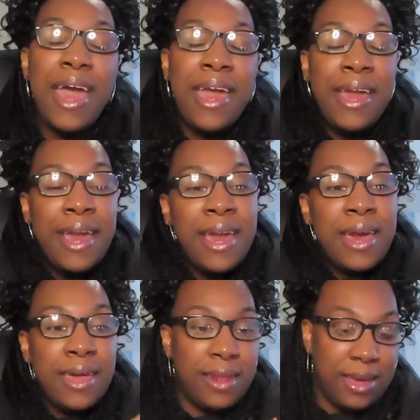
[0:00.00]

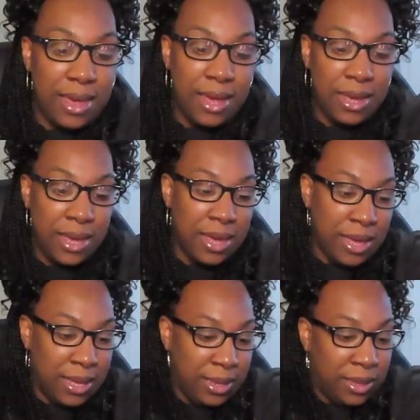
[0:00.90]
and it
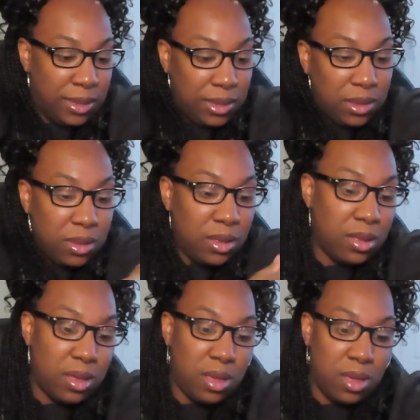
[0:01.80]
is,
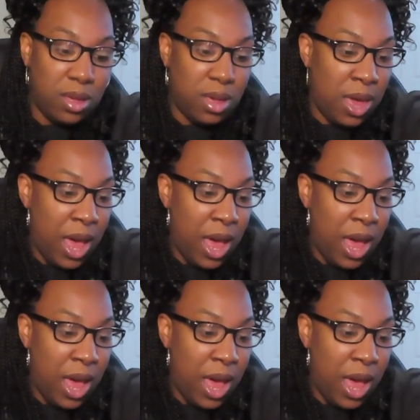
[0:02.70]
it